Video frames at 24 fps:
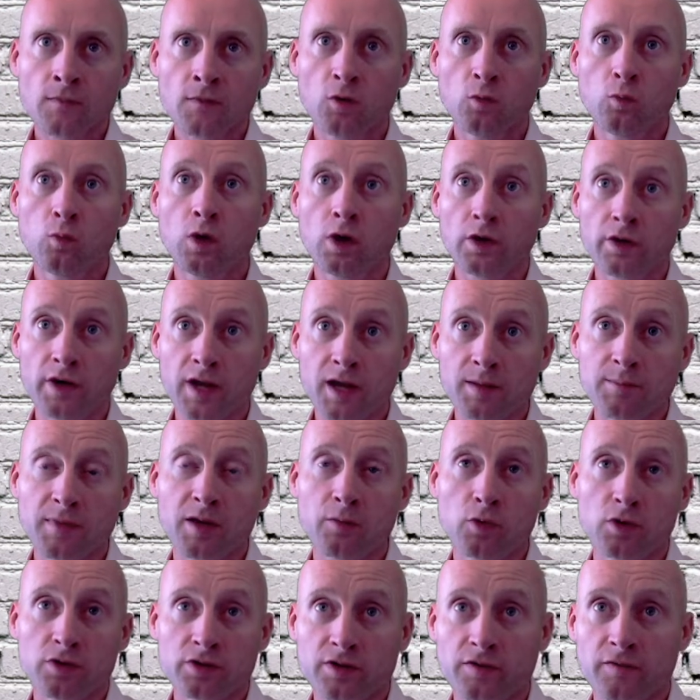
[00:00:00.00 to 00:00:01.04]
what name they
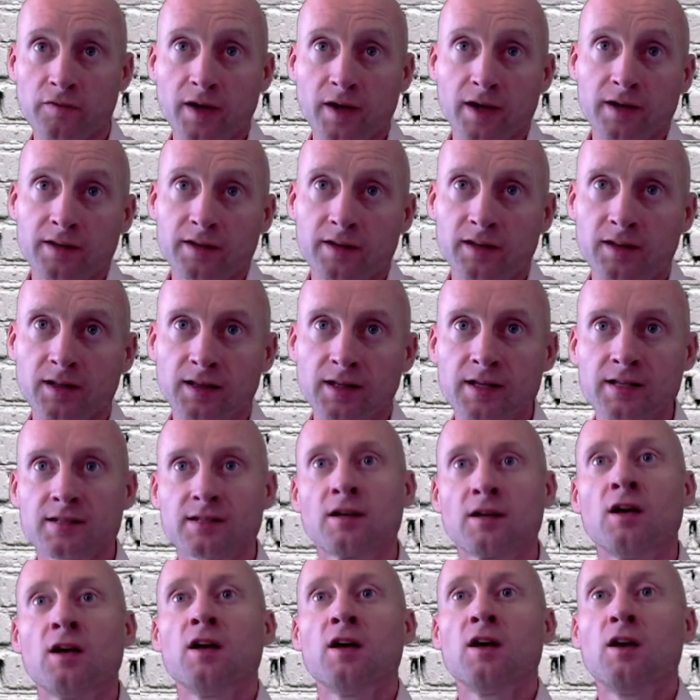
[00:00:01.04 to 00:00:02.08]
want to find in the list.
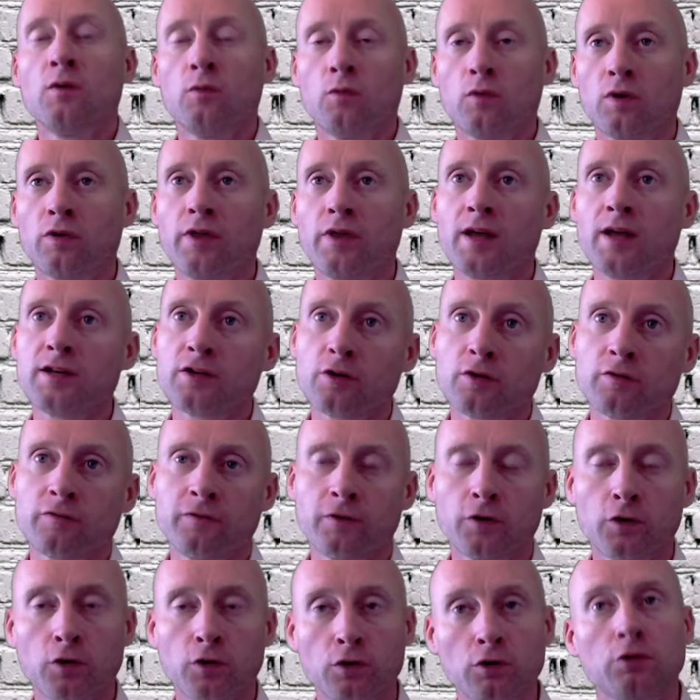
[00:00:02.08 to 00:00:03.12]
We'll then do a
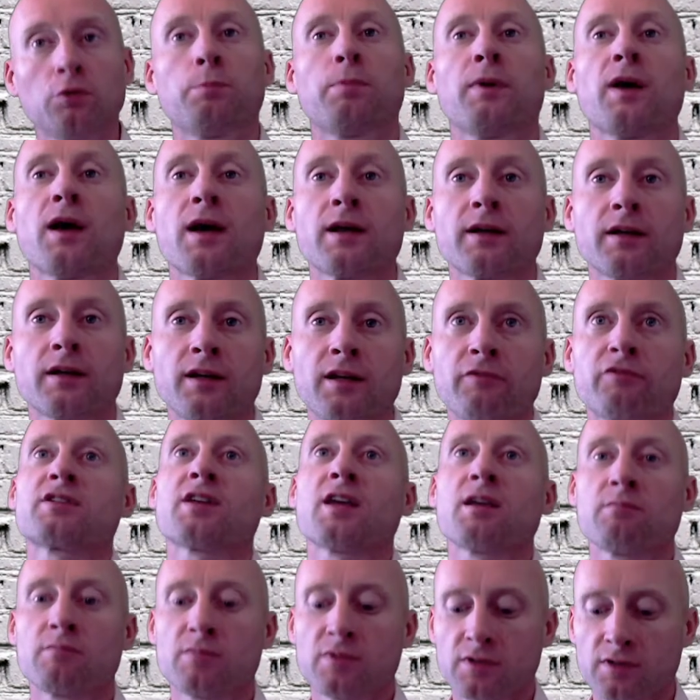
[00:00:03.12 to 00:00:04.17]
for loop and an if
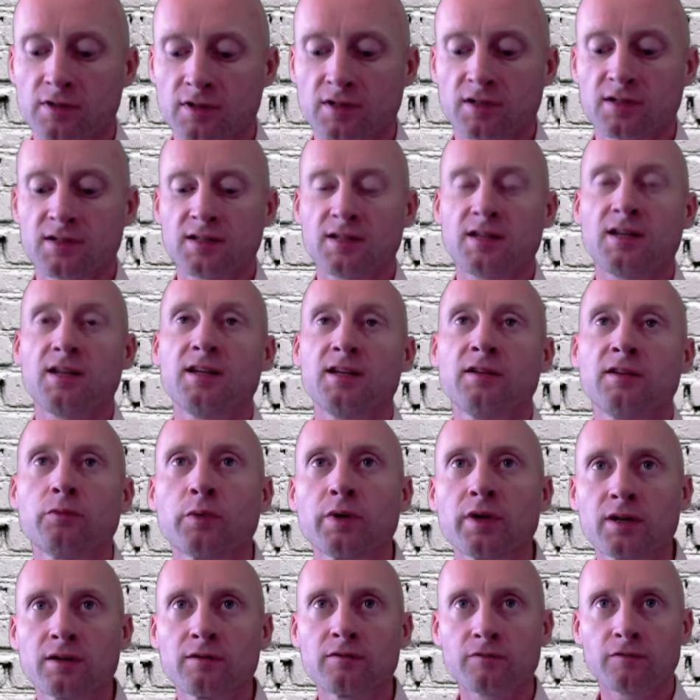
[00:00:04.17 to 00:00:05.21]
statement to see if
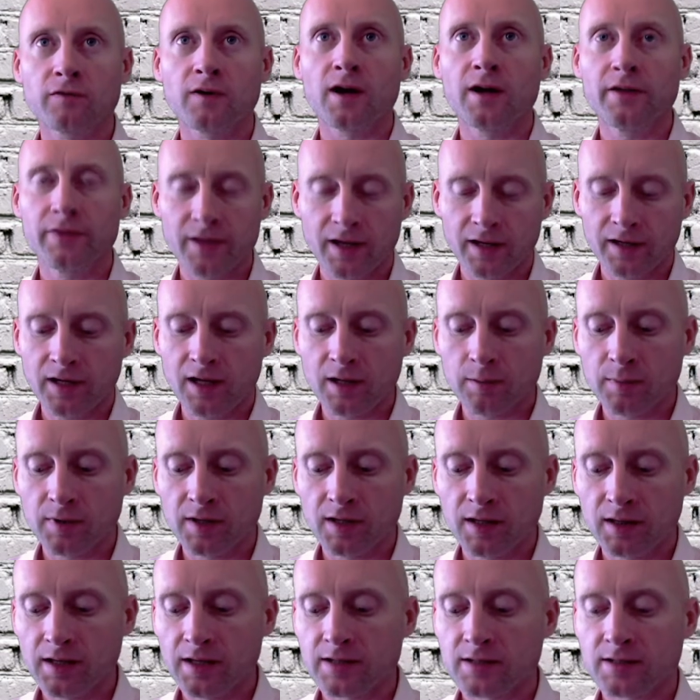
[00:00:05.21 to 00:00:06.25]
we can find that name in
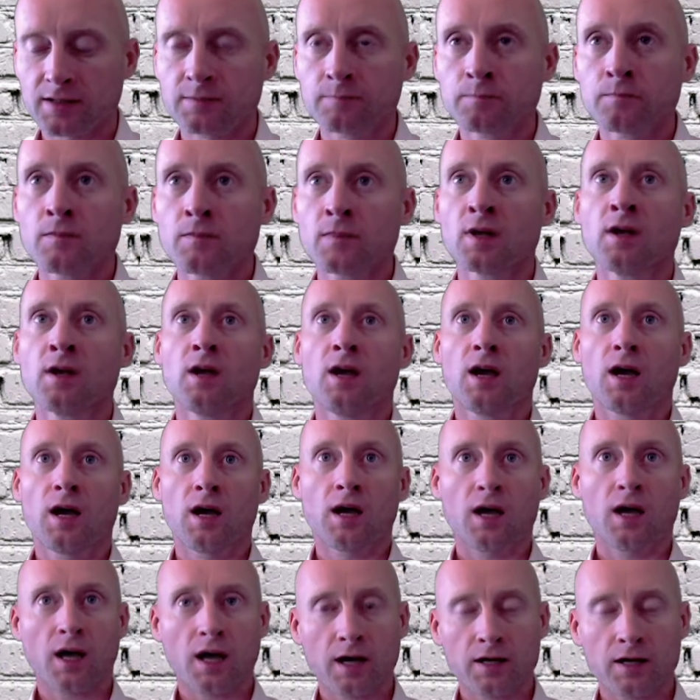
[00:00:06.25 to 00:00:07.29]
the list.
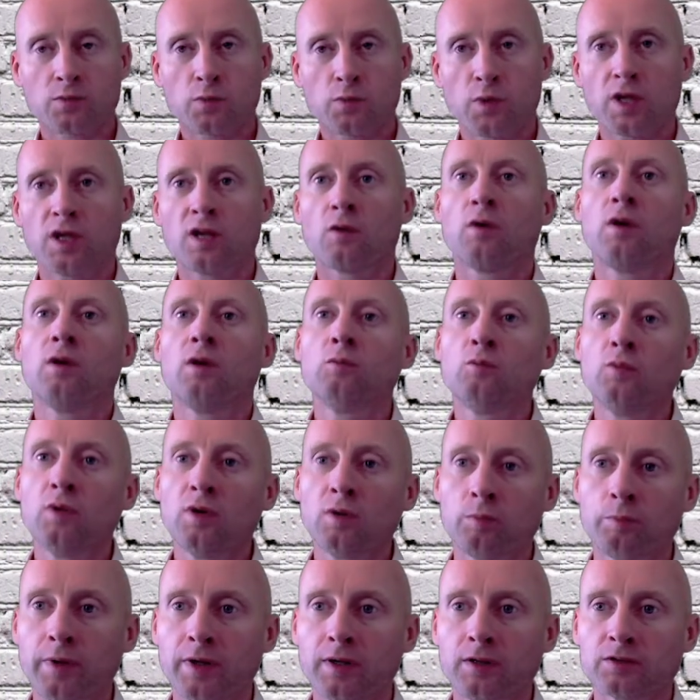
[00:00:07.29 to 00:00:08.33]
As we go on, we'll
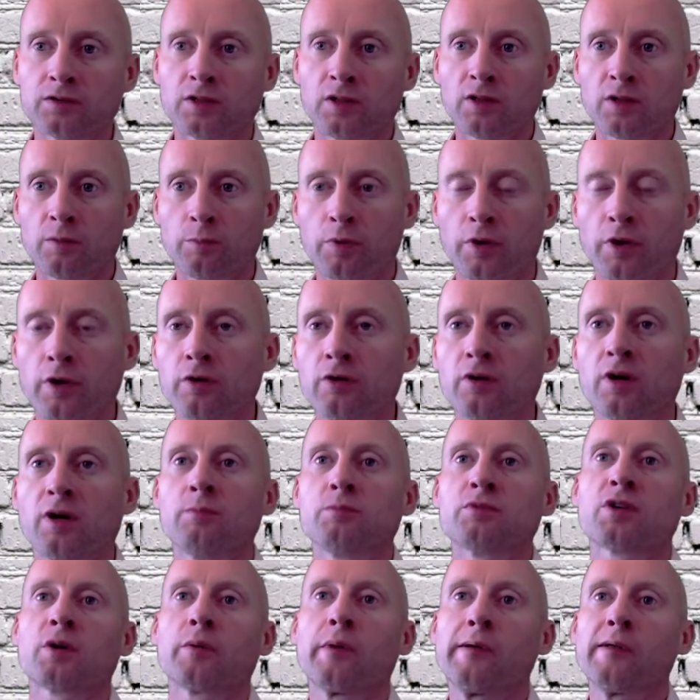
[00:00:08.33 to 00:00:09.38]
build on the program,
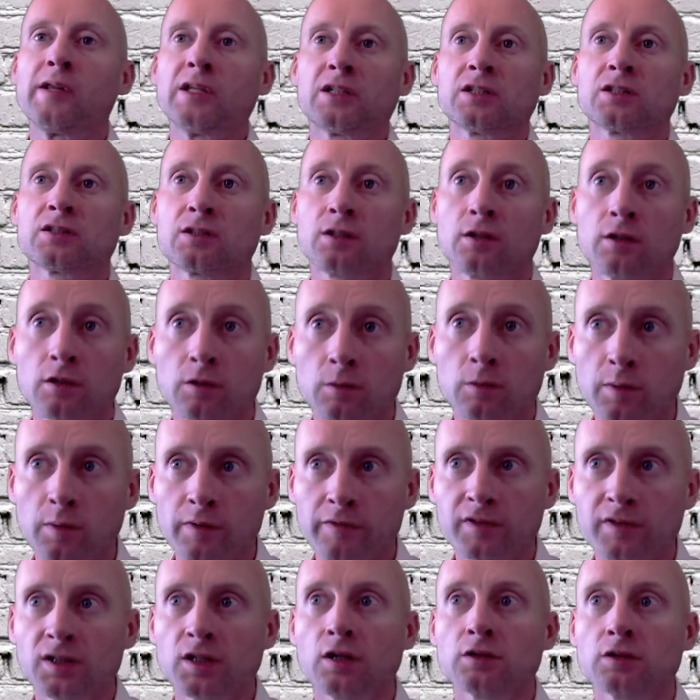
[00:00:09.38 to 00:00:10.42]
so it'll start with a
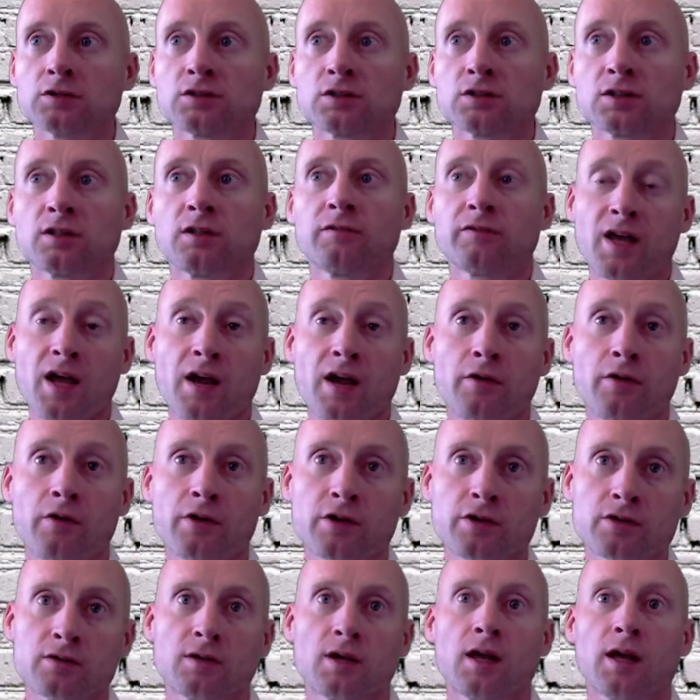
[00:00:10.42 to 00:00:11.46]
lot of
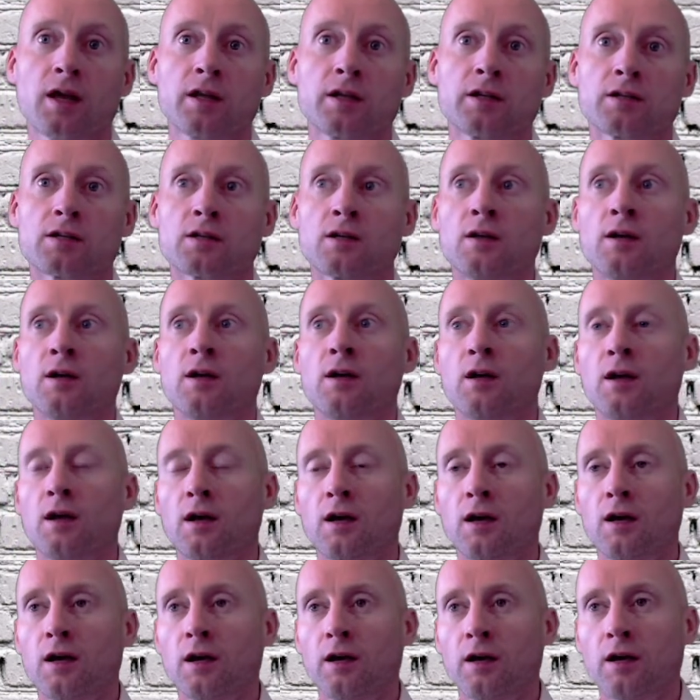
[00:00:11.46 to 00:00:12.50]
errors and
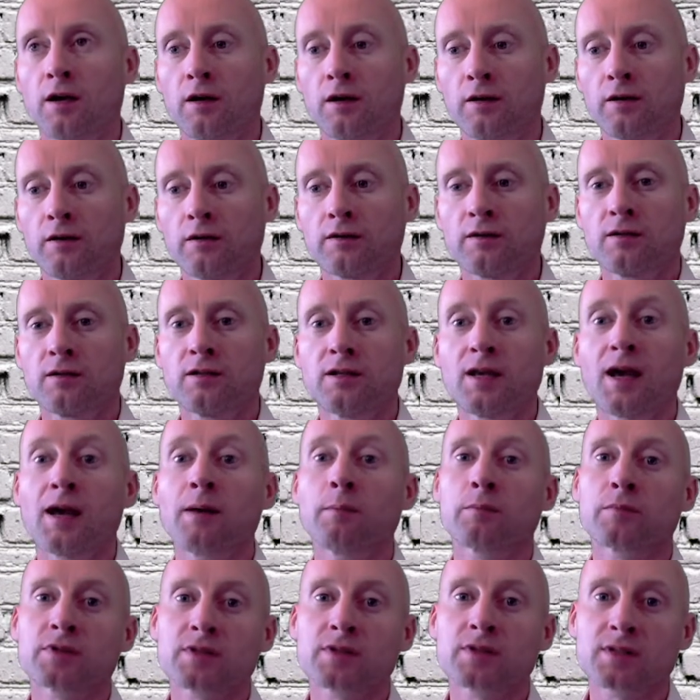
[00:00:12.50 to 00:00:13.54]
uh,
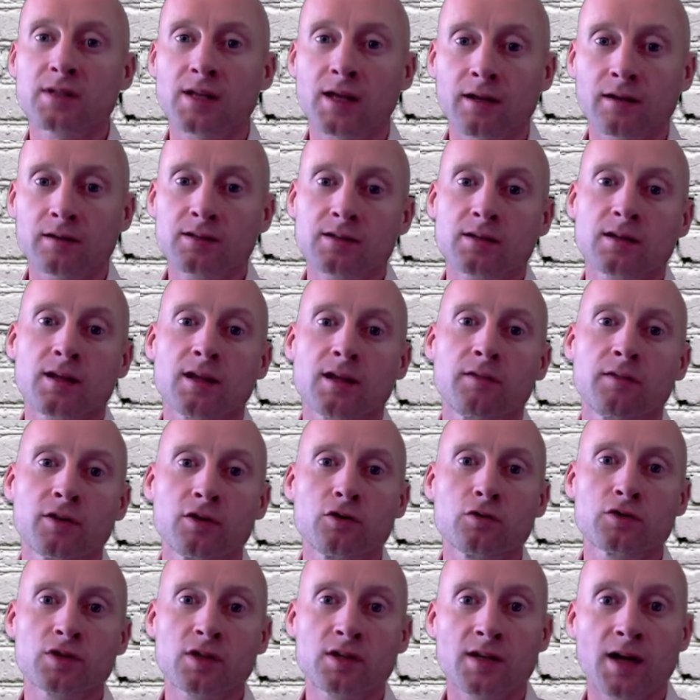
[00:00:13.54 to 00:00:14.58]
gaps that if the
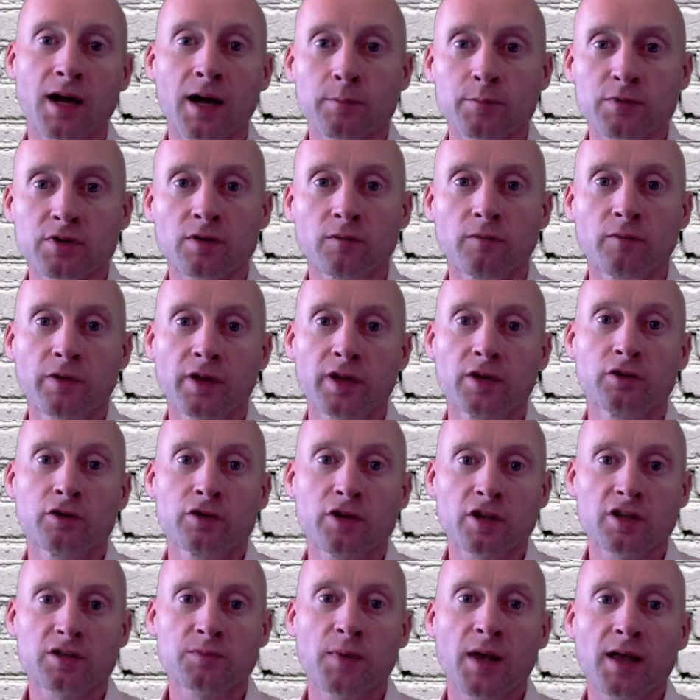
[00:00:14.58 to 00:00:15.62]
user types something
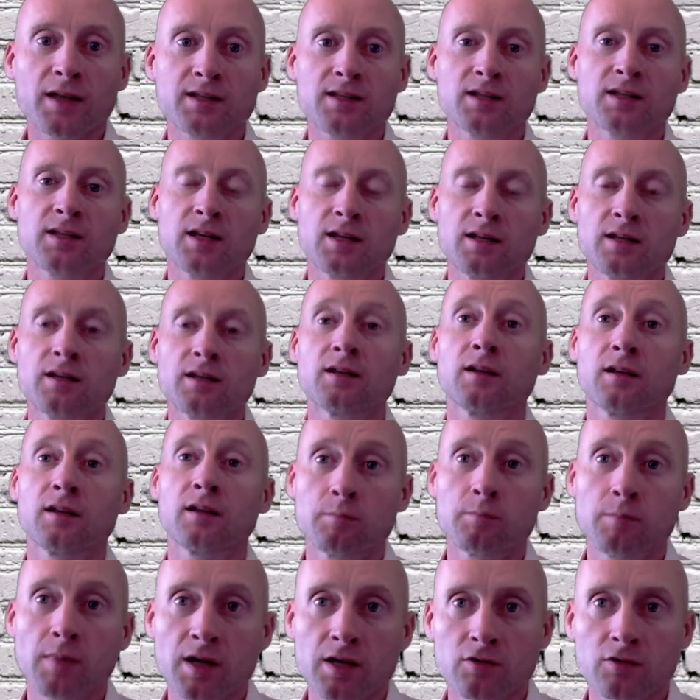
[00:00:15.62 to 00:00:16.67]
unexpected in, it
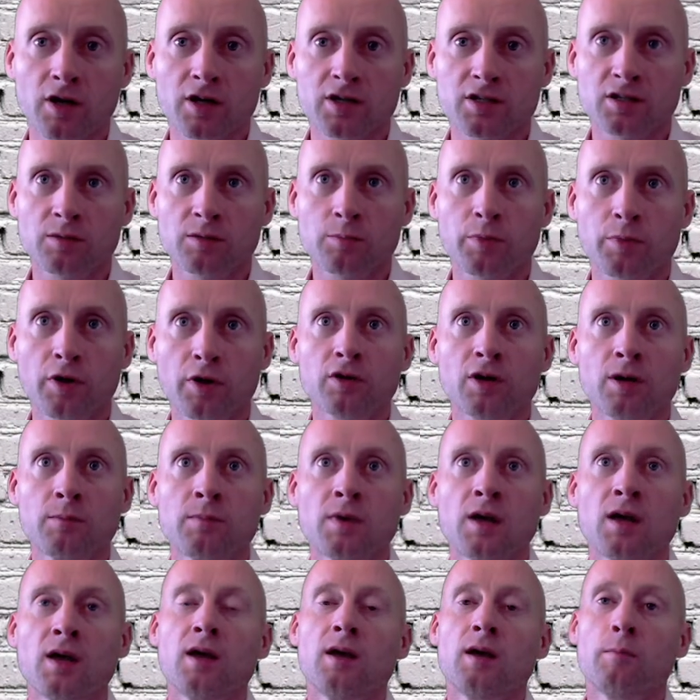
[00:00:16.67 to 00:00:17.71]
may crash the program,
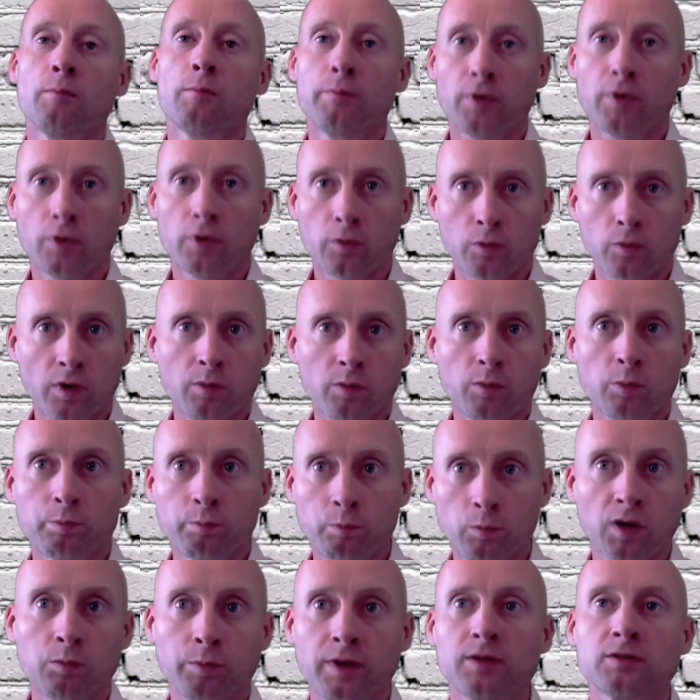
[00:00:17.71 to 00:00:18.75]
but we
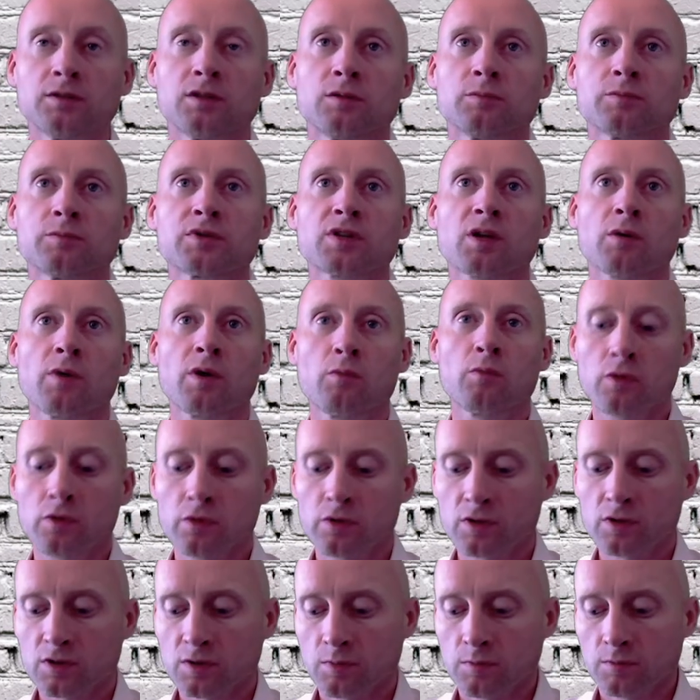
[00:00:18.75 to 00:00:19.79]
will build up so it
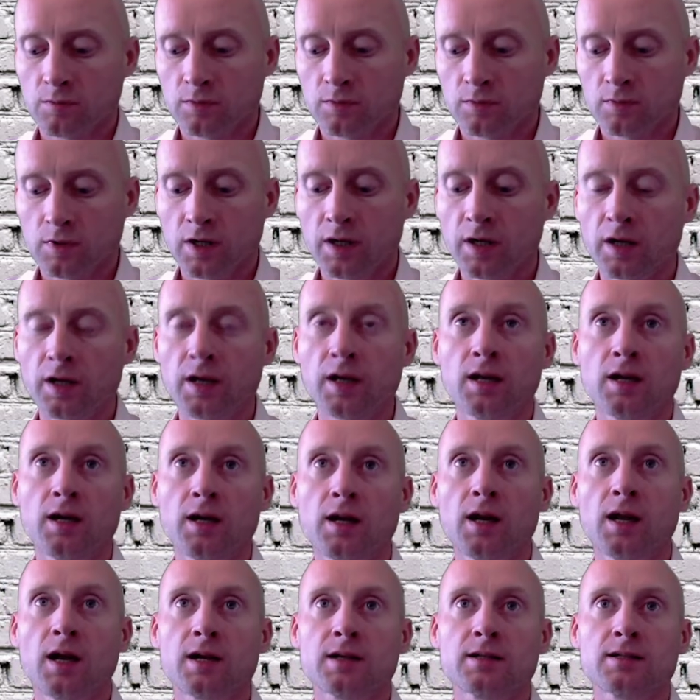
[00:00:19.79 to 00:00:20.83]
works uh, in a
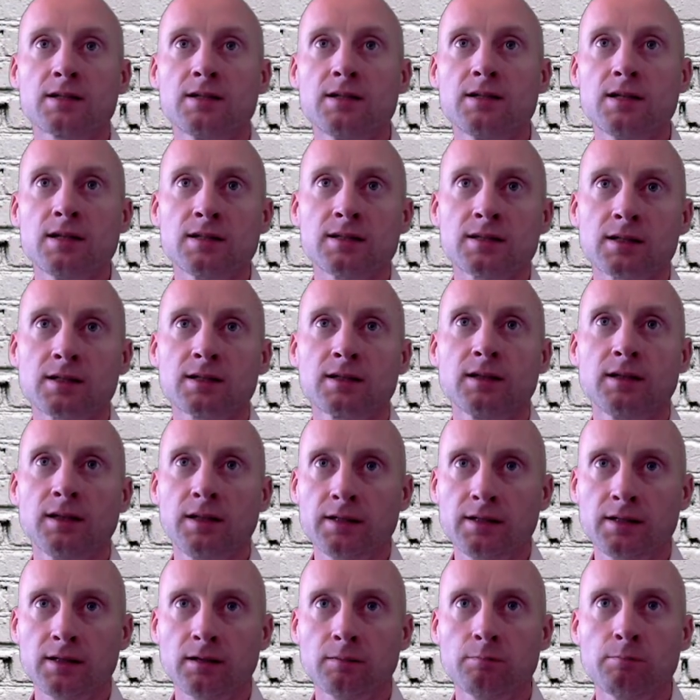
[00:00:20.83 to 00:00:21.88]
nice, neat
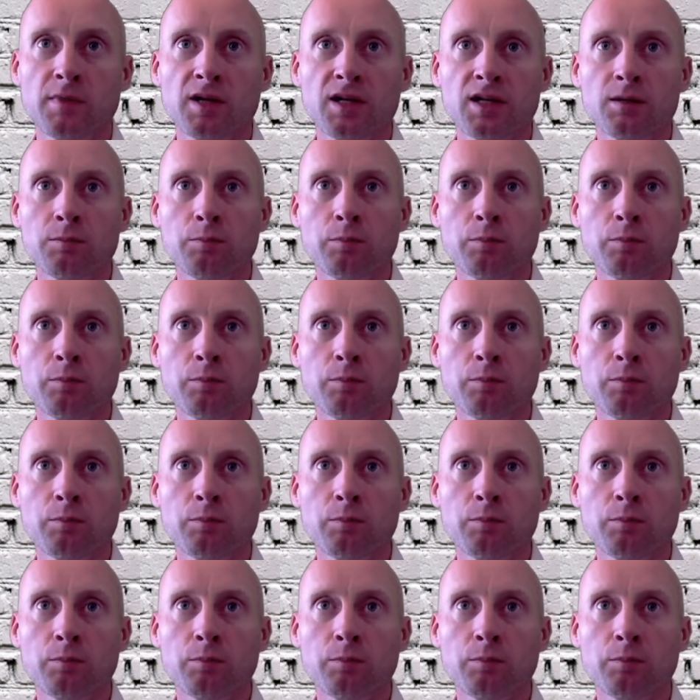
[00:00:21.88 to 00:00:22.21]
little mini